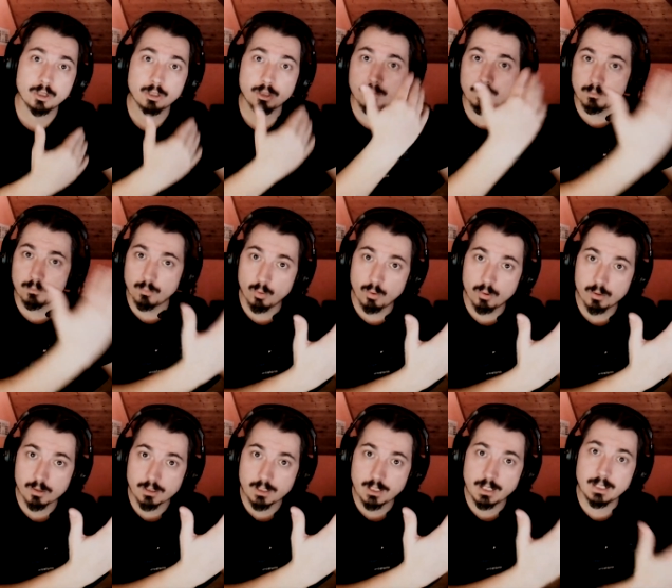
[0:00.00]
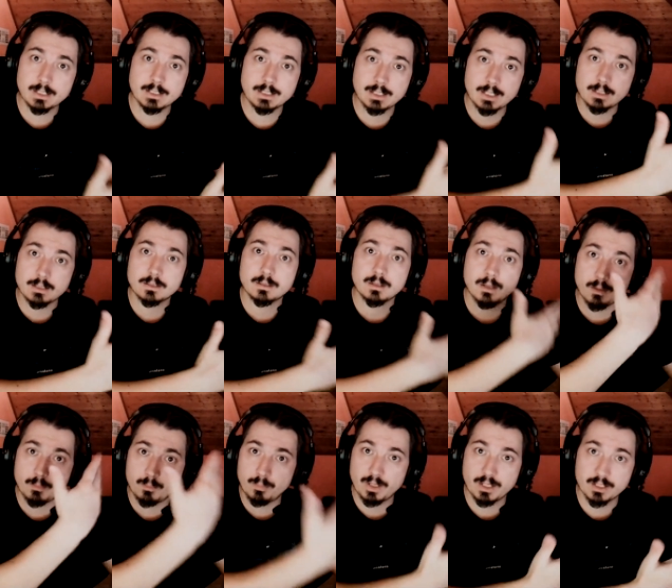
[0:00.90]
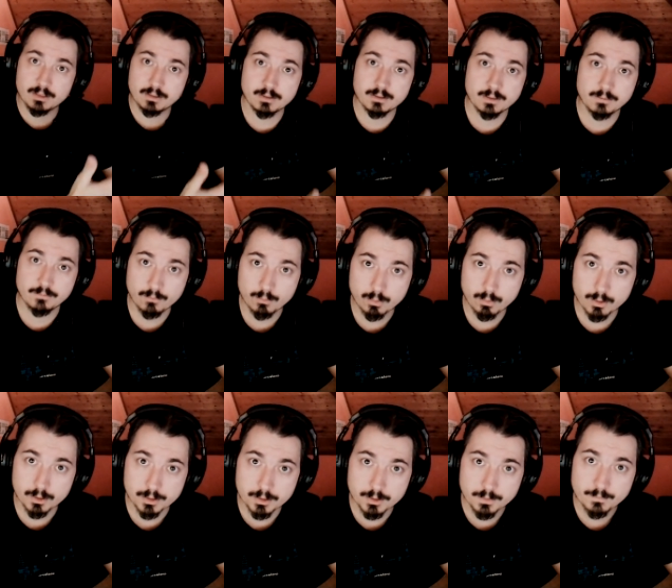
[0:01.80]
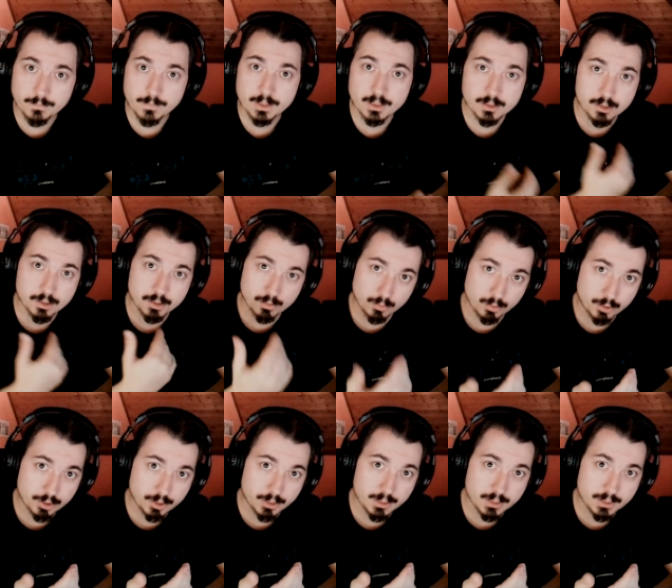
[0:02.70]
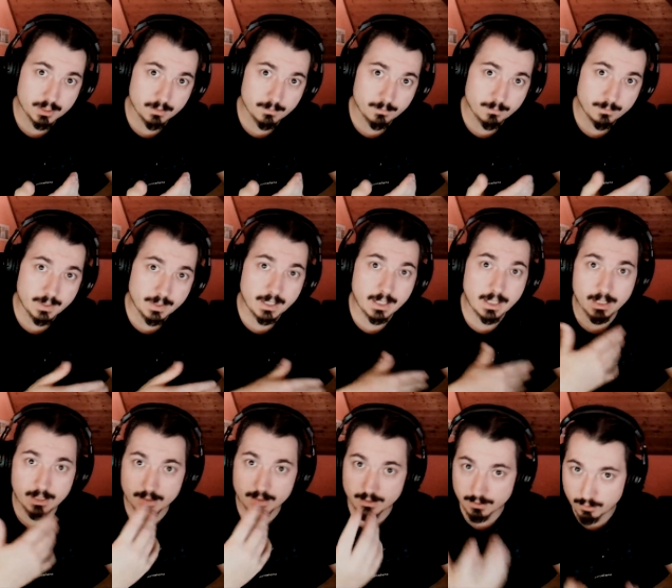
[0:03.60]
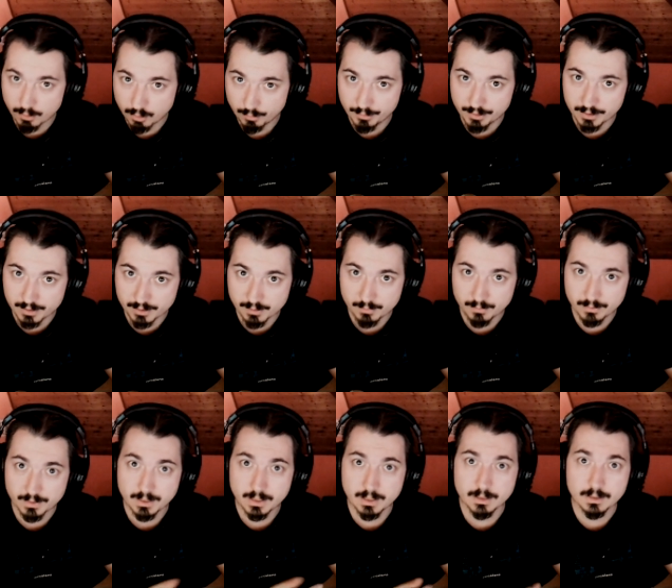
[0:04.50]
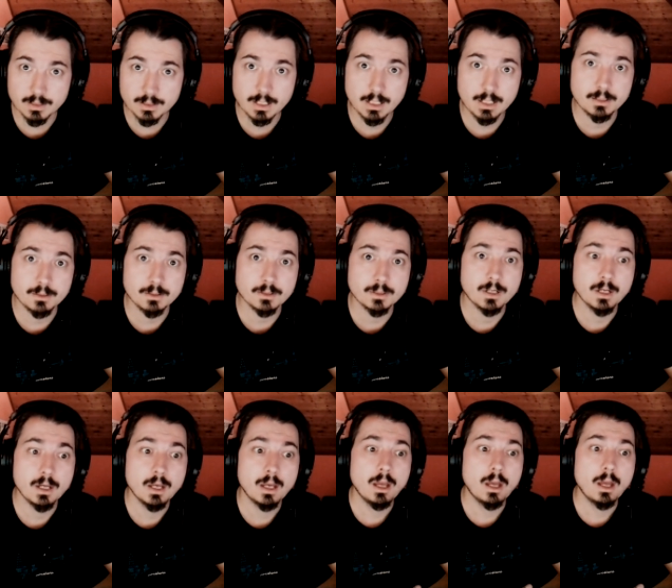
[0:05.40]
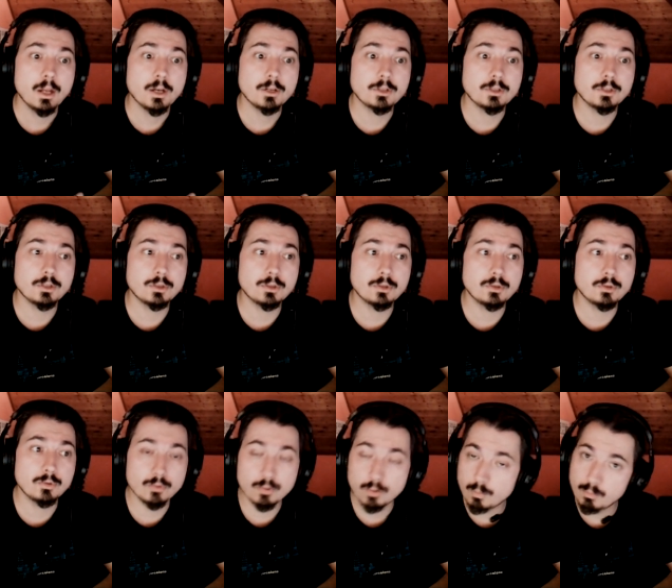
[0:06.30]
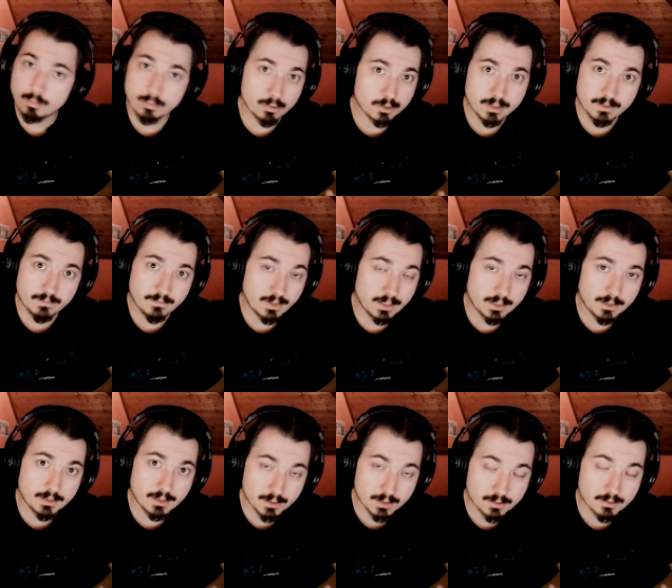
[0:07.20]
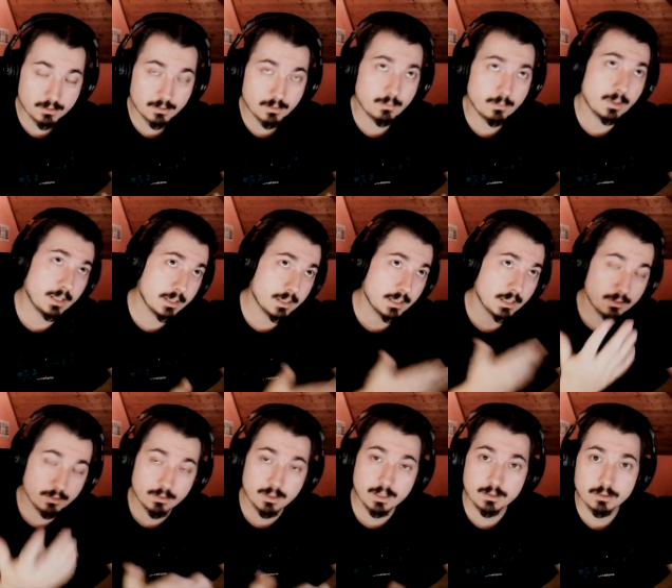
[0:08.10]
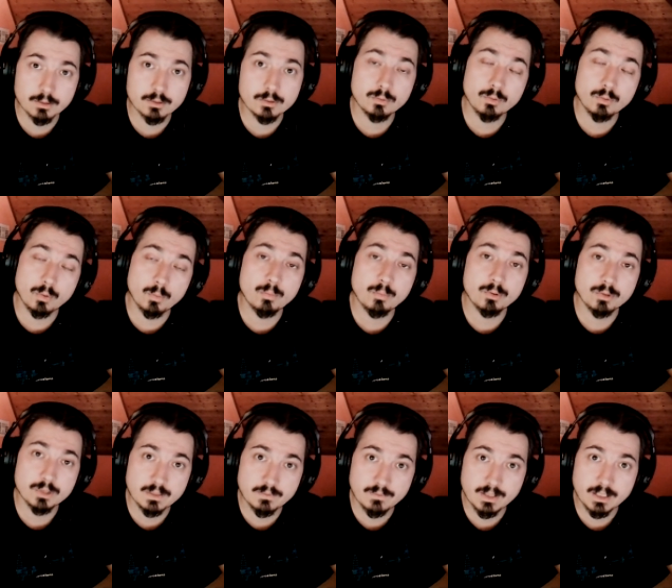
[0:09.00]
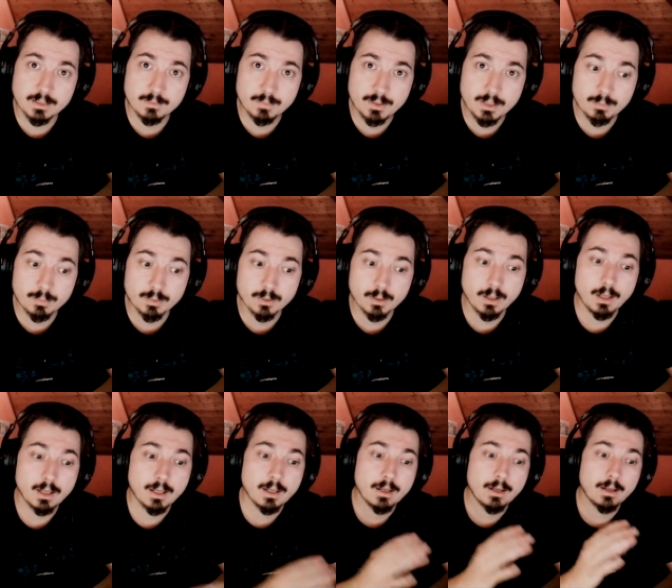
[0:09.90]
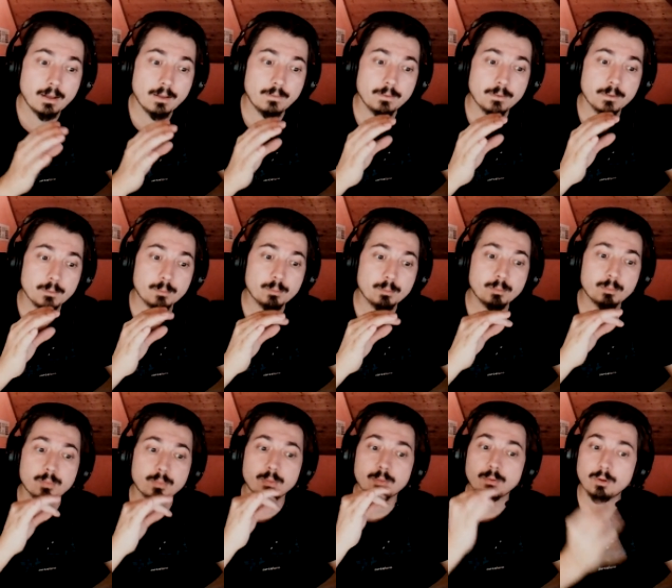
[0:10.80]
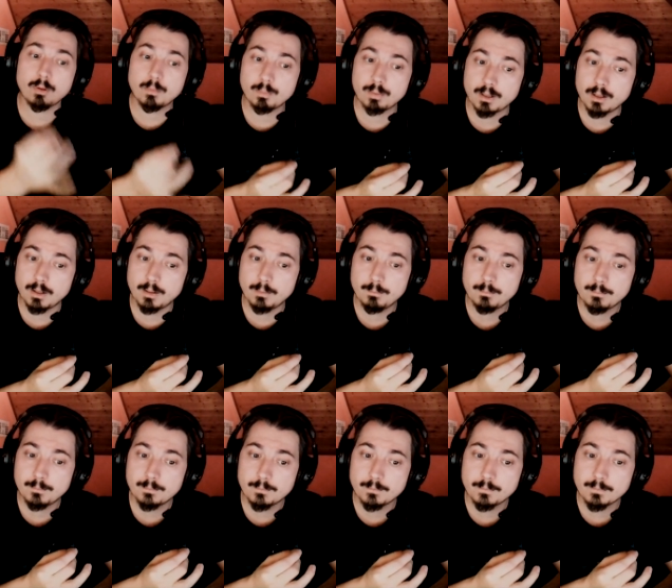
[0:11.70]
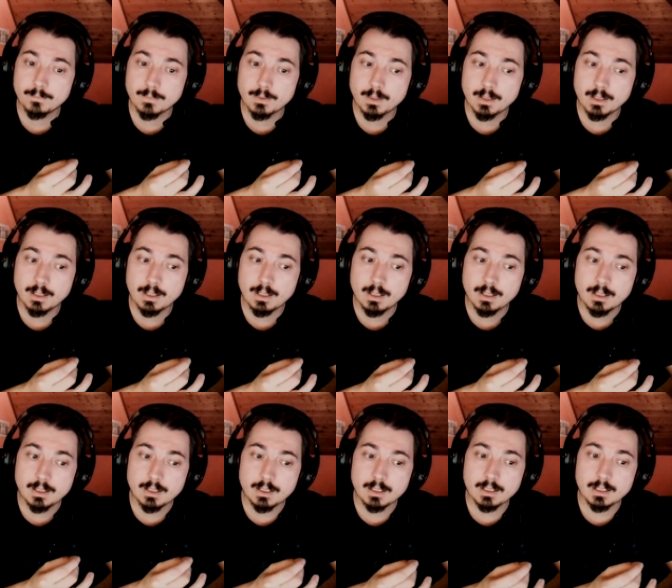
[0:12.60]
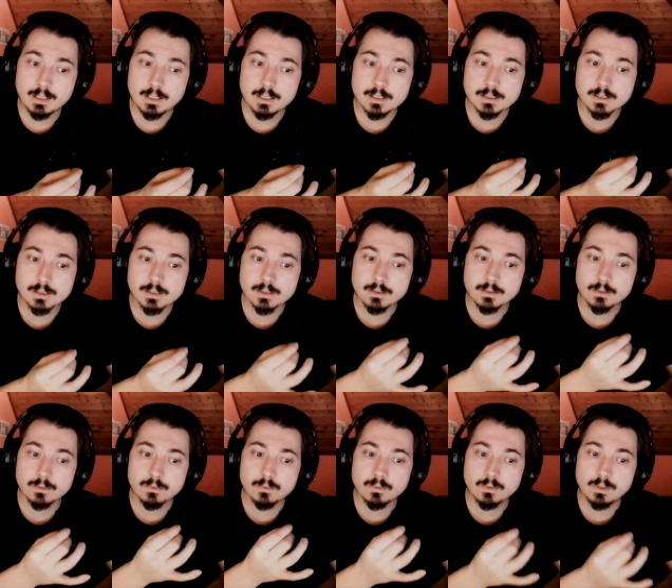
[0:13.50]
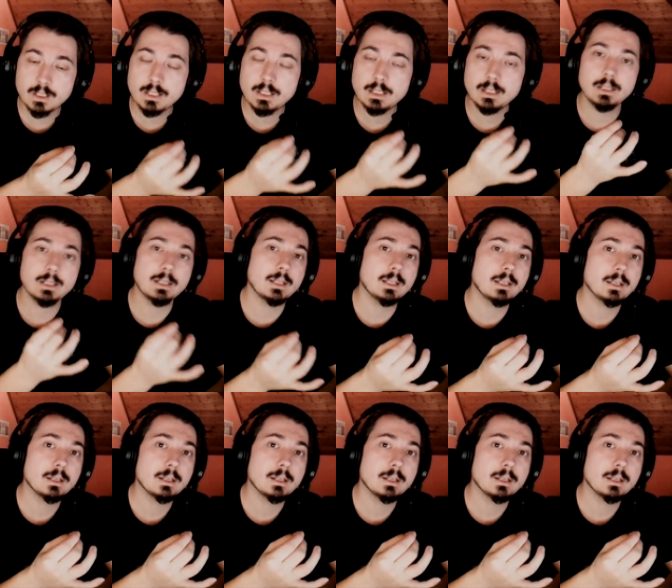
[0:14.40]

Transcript: more and get a better reward. Socialism and communism, on the other hand, do not motivate. They together do not motivate people. And the problem is really